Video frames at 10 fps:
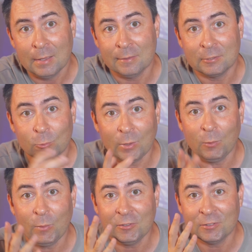It's a
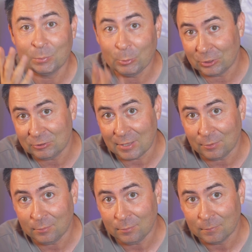great way to support the
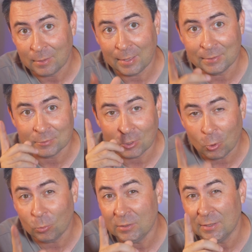channel, and it's
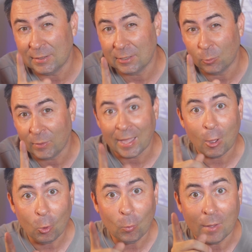only a click away.
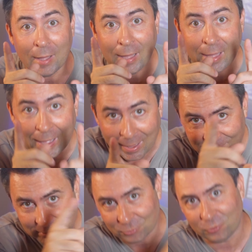Oh,
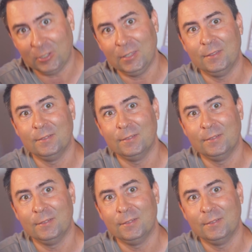and it's free.